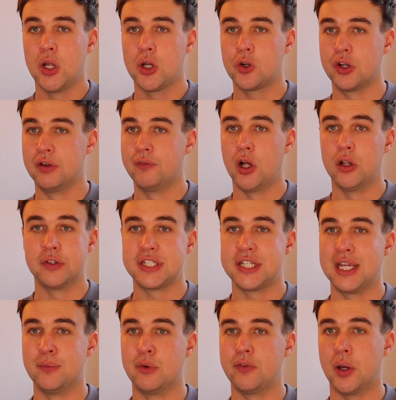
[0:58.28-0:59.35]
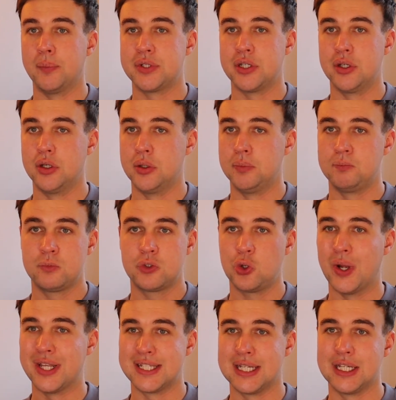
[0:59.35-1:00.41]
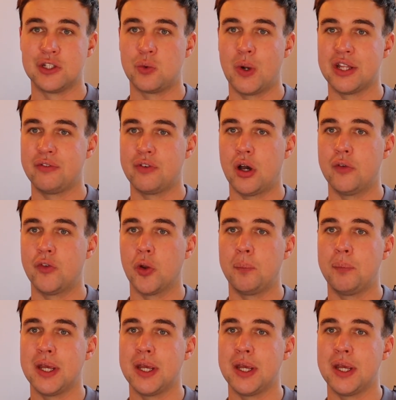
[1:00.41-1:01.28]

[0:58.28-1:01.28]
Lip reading: could involve a team of up to 20, 25 odd